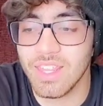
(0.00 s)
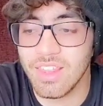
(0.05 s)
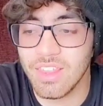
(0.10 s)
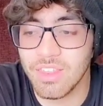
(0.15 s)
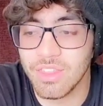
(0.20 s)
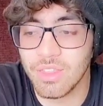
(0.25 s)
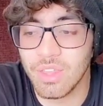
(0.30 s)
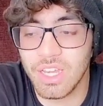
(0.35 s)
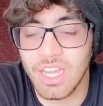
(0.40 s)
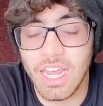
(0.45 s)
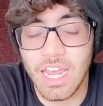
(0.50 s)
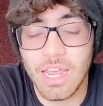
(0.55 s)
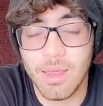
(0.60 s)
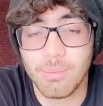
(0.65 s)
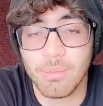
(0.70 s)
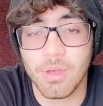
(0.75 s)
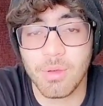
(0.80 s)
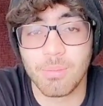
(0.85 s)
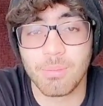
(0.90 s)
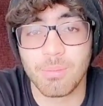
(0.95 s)
the
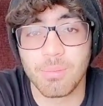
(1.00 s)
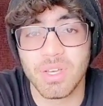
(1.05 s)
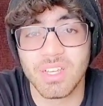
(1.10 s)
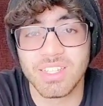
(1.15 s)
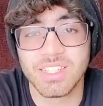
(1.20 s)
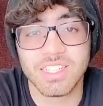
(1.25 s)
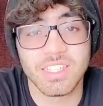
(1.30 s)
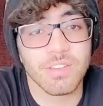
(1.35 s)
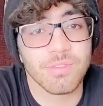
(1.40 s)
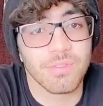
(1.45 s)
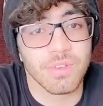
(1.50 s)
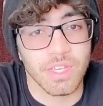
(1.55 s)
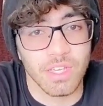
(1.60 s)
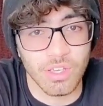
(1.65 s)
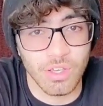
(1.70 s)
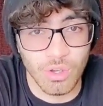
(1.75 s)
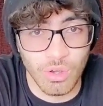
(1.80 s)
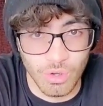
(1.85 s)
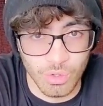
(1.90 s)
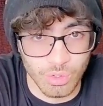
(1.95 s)
name
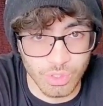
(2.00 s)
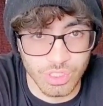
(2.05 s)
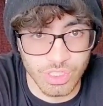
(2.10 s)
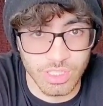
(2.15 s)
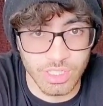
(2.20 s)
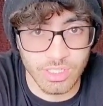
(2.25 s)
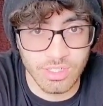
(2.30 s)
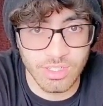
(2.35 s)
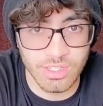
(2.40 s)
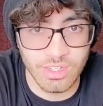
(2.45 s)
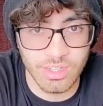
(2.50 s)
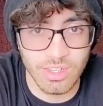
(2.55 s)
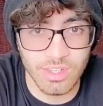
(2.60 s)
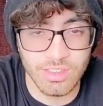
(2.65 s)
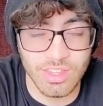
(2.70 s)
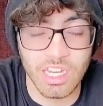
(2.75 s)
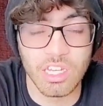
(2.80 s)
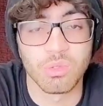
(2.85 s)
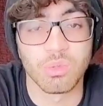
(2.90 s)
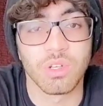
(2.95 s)
Pacific Ocean.
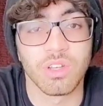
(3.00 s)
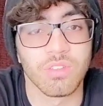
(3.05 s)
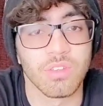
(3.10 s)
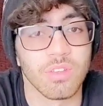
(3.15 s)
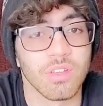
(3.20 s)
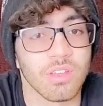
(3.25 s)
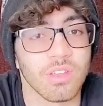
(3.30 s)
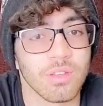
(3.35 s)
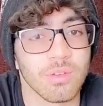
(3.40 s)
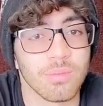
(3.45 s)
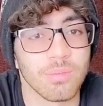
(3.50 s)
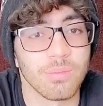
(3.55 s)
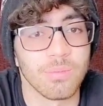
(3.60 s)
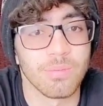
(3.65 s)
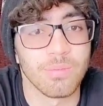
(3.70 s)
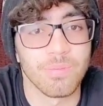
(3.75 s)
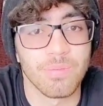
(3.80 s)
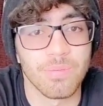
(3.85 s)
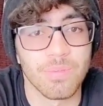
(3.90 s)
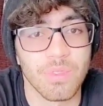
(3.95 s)
That is one of the
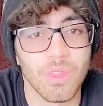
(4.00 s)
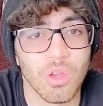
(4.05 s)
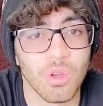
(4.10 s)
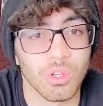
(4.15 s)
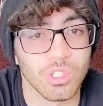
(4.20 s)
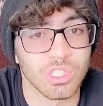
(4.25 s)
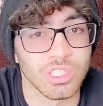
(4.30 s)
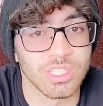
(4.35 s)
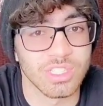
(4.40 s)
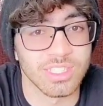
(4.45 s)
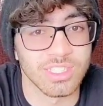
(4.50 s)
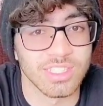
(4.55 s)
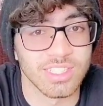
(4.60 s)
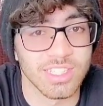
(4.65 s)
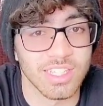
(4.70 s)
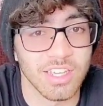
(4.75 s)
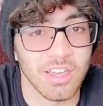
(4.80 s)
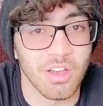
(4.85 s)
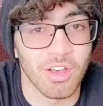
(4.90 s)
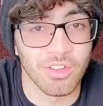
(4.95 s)

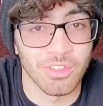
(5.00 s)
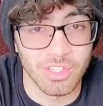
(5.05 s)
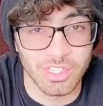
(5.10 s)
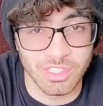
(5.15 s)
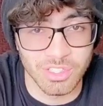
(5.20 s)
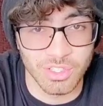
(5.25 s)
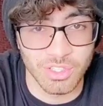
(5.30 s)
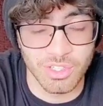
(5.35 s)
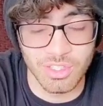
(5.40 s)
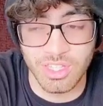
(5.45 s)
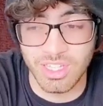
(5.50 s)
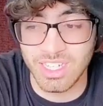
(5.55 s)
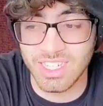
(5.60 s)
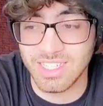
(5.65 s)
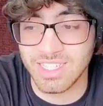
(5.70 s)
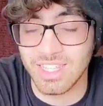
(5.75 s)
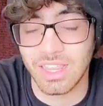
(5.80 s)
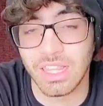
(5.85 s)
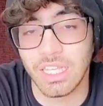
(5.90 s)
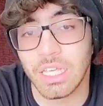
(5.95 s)
oceans on this earth. It
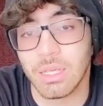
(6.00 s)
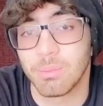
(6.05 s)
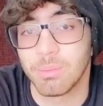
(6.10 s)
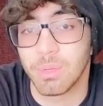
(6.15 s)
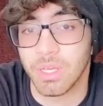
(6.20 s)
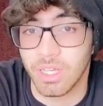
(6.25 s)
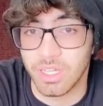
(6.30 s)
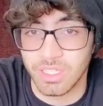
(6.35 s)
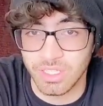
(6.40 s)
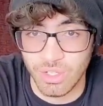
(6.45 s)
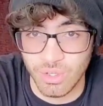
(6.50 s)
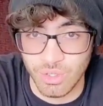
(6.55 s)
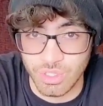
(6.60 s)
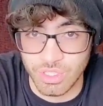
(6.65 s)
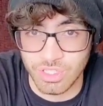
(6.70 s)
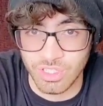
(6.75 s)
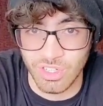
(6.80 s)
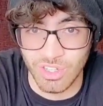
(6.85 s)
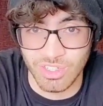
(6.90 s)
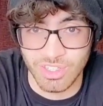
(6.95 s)
is the biggest
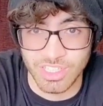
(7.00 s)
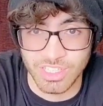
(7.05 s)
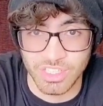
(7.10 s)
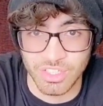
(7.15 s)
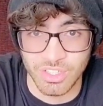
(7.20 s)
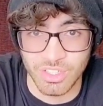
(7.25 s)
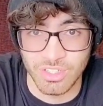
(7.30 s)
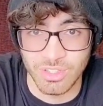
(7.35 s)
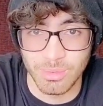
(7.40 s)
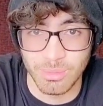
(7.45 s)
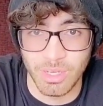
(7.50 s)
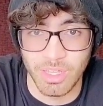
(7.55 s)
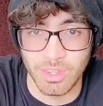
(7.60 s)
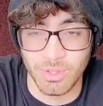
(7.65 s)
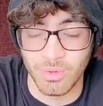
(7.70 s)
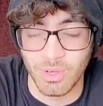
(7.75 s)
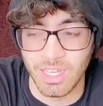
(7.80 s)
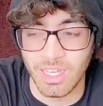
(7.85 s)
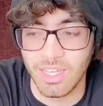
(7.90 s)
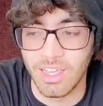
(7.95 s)
ocean on this earth, by the
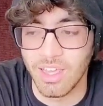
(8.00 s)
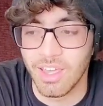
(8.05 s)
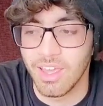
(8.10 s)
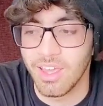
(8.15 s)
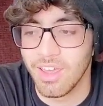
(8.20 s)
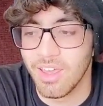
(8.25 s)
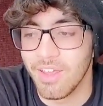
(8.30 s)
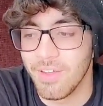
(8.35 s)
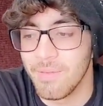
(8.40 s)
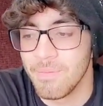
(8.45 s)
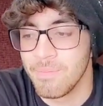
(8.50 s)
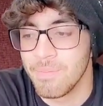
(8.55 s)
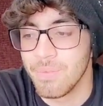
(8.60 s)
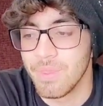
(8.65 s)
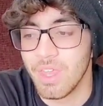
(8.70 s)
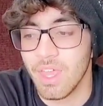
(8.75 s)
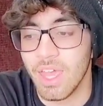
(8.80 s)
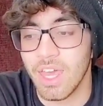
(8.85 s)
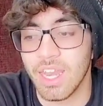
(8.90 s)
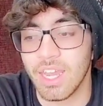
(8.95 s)
way.
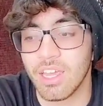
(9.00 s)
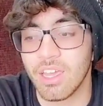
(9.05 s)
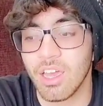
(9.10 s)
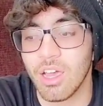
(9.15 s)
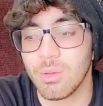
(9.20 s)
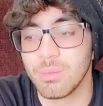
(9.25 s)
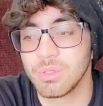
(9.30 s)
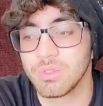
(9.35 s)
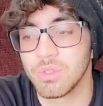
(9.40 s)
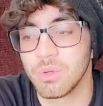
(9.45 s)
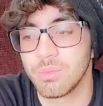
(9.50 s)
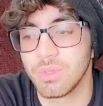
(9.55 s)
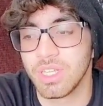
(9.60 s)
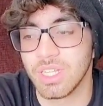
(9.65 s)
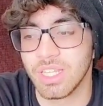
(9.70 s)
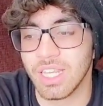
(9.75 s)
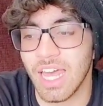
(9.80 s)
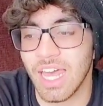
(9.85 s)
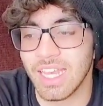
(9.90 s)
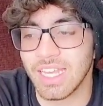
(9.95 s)
And it comes from the
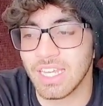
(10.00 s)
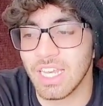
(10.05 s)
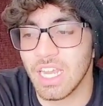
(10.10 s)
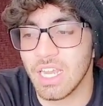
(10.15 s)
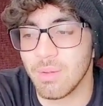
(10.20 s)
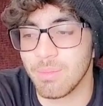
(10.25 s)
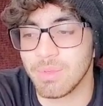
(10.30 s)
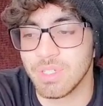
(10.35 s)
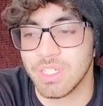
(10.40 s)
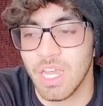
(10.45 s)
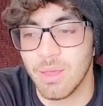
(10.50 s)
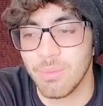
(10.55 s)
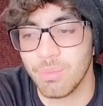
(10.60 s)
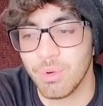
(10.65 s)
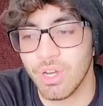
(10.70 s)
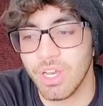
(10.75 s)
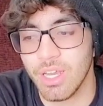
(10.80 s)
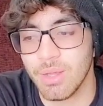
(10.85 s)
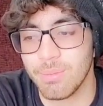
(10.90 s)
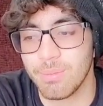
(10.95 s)
Latin name
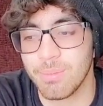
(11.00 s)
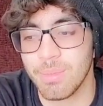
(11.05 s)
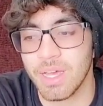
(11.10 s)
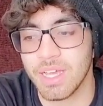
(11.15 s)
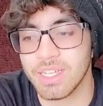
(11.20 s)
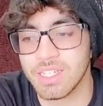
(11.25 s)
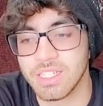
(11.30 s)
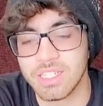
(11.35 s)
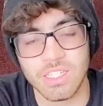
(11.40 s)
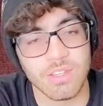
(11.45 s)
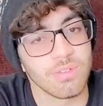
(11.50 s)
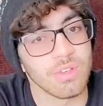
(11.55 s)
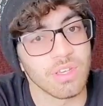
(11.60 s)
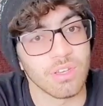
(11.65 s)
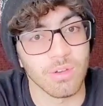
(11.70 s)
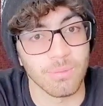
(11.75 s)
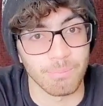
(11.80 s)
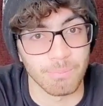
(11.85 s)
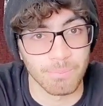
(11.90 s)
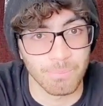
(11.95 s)
Tempore
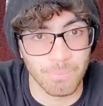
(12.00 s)
Pacificum,